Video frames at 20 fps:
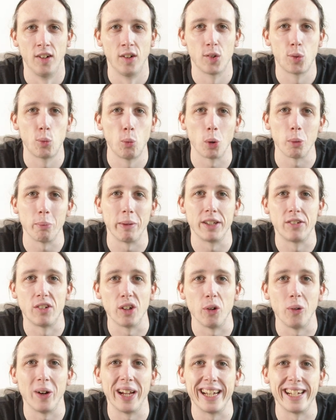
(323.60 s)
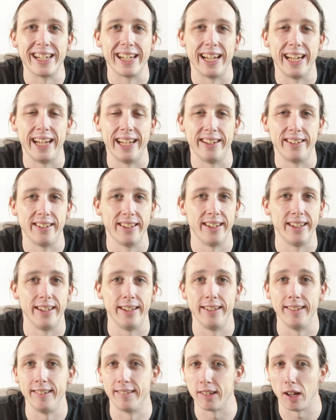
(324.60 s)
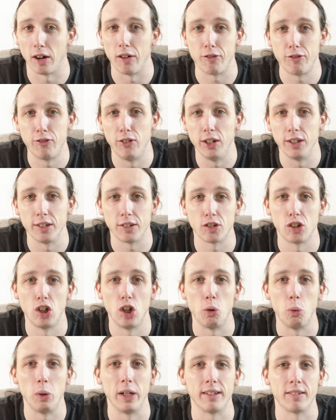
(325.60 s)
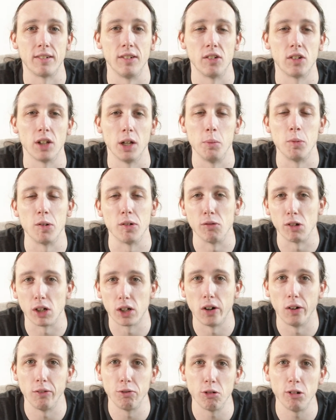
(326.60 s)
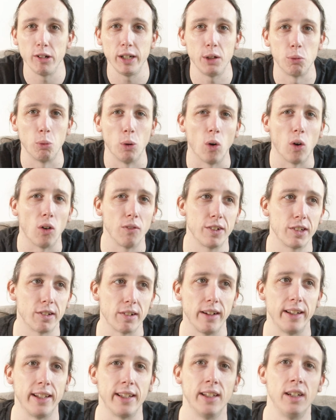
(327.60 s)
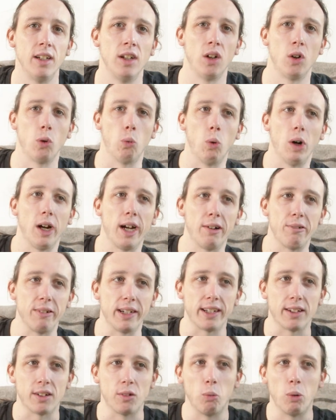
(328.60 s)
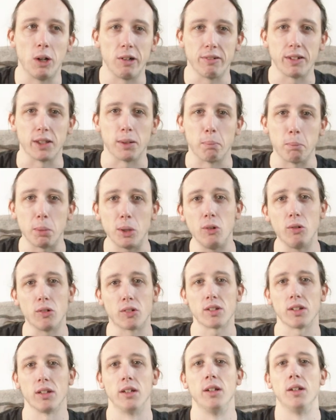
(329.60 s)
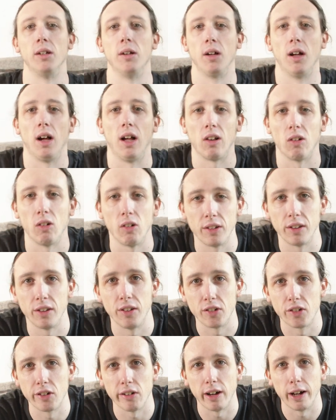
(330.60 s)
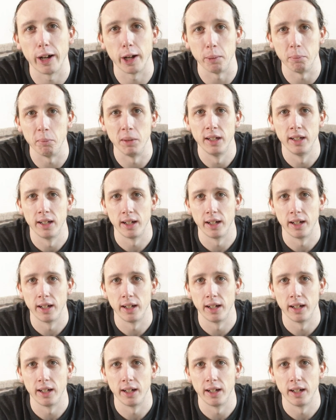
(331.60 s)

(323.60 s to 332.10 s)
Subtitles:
So what am I doing in these first 2 weeks in terms of recovery? Well, obviously wearing the boot a lot of the time.